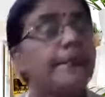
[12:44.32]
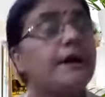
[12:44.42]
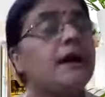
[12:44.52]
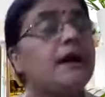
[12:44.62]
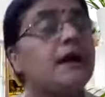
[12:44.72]

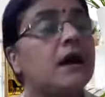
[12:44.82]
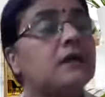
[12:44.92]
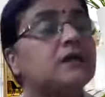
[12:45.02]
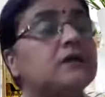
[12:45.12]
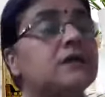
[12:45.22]
They are
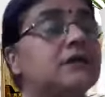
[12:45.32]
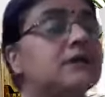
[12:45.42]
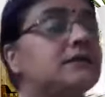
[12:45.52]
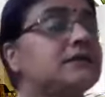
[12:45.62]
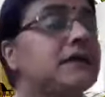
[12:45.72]
larger
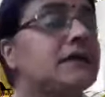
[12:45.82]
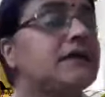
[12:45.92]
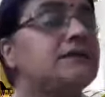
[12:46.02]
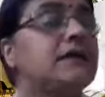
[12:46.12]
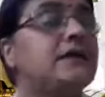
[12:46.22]
in
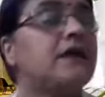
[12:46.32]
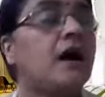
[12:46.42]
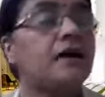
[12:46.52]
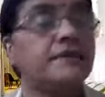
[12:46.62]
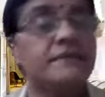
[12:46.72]
size than
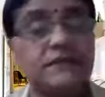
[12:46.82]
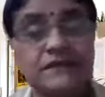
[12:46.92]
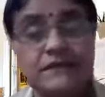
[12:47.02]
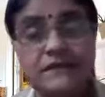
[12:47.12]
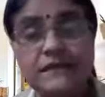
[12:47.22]

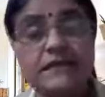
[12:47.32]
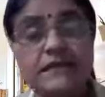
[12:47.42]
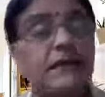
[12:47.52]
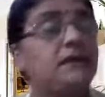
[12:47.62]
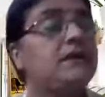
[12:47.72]
RBC.
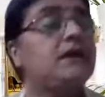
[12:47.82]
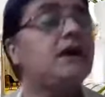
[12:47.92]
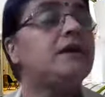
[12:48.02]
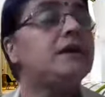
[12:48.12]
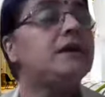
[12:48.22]
They
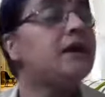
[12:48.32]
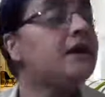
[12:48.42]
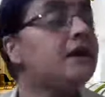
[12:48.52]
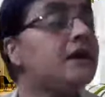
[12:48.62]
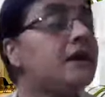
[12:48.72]
are
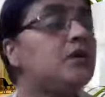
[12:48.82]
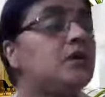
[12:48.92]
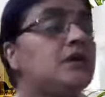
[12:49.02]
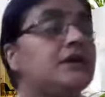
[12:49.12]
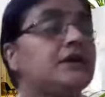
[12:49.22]

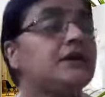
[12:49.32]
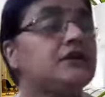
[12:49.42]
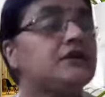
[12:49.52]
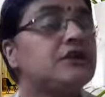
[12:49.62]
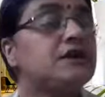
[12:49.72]
irregular
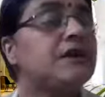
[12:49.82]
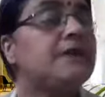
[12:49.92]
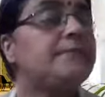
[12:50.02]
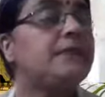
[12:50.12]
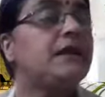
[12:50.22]
in
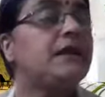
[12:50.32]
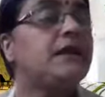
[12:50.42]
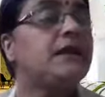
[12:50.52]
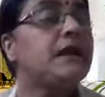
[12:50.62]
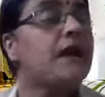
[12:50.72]
shape.
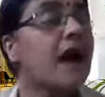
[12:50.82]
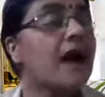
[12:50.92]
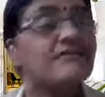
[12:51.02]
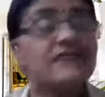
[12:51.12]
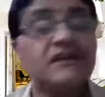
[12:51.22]
They
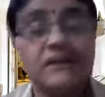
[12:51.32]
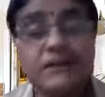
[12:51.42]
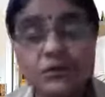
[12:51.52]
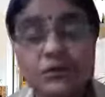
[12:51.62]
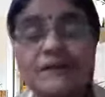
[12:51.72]
have a
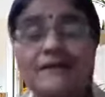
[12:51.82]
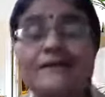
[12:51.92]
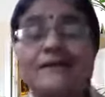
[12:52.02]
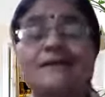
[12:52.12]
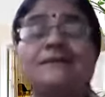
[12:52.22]

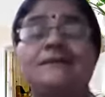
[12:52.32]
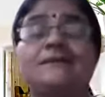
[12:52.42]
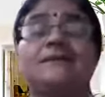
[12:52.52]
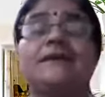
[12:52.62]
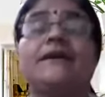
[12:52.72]

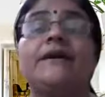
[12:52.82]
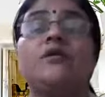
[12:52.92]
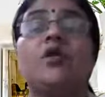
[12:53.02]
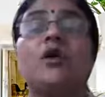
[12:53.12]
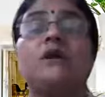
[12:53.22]
nucleus. They
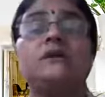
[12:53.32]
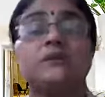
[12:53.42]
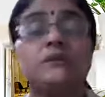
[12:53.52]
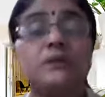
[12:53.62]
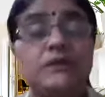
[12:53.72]
are called
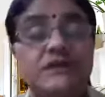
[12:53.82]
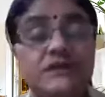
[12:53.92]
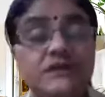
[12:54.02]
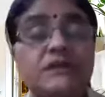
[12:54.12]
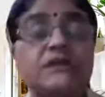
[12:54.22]

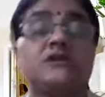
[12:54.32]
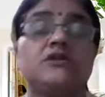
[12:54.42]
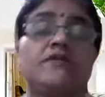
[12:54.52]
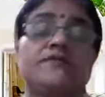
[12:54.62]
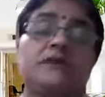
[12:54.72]
soldiers
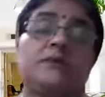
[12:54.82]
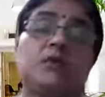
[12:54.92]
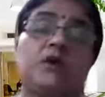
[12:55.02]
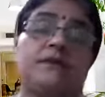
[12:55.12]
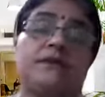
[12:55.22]
of the
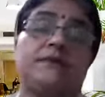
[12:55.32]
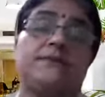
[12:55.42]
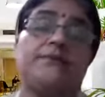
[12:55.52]
body.